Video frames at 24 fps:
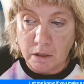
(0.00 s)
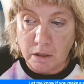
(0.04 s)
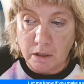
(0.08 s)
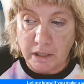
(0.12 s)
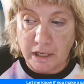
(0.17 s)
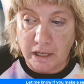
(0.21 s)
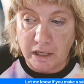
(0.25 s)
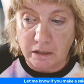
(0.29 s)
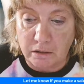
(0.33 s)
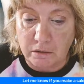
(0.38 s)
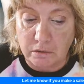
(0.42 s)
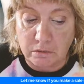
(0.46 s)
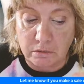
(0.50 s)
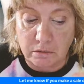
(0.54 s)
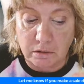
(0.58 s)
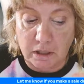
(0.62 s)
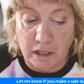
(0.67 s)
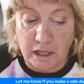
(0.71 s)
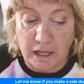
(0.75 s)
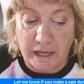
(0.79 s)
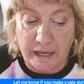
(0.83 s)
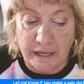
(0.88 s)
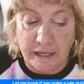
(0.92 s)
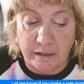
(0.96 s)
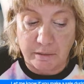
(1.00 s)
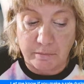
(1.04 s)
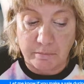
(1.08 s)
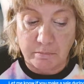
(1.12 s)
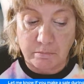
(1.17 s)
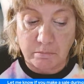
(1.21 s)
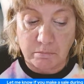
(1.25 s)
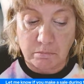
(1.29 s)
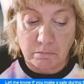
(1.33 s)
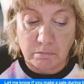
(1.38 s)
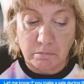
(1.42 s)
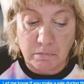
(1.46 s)
Now I
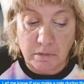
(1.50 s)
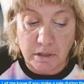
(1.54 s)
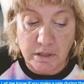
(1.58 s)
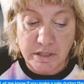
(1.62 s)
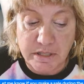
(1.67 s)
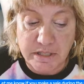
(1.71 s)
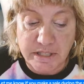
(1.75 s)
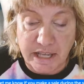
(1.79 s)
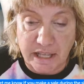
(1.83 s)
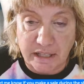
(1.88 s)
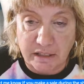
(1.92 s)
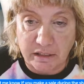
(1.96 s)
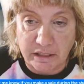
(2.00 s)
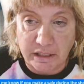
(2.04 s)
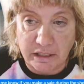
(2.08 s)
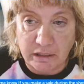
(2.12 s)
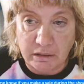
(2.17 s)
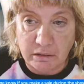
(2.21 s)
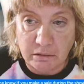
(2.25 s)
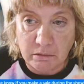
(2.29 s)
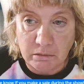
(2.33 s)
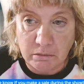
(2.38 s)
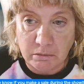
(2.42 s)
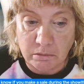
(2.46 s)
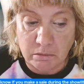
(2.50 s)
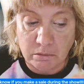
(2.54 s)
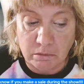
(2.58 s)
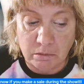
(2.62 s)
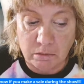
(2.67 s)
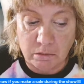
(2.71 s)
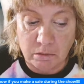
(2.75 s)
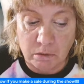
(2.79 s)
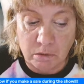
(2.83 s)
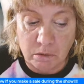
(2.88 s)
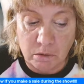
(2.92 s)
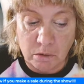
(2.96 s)
am selling.
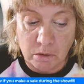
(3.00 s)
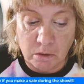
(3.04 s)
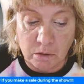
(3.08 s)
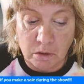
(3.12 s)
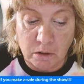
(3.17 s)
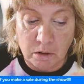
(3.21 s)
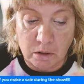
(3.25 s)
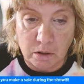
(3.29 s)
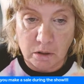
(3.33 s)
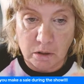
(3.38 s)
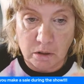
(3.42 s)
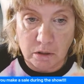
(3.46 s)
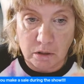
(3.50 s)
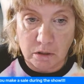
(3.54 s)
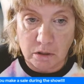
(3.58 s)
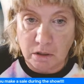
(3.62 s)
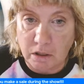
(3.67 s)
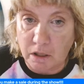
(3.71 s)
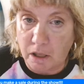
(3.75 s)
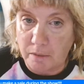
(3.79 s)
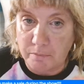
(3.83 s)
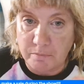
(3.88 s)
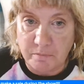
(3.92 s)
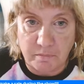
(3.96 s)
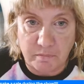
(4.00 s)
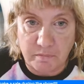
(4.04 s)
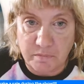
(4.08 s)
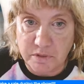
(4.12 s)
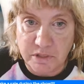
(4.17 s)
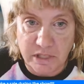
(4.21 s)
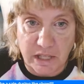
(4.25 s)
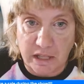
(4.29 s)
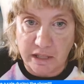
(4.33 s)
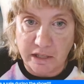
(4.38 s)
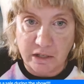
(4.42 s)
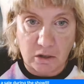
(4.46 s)
I'm
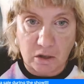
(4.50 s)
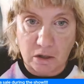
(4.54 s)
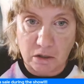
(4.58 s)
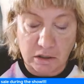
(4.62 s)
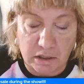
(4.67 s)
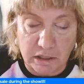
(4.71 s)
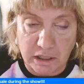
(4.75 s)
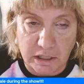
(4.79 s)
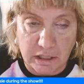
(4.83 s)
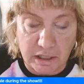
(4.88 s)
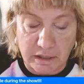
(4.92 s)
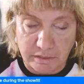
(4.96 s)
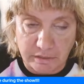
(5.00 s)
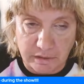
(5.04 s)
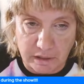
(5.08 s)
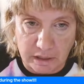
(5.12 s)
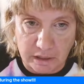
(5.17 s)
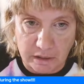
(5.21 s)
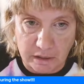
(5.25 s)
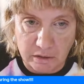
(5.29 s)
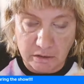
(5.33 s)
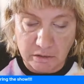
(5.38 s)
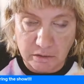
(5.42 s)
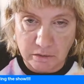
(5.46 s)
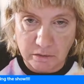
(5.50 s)
selling hardly anything.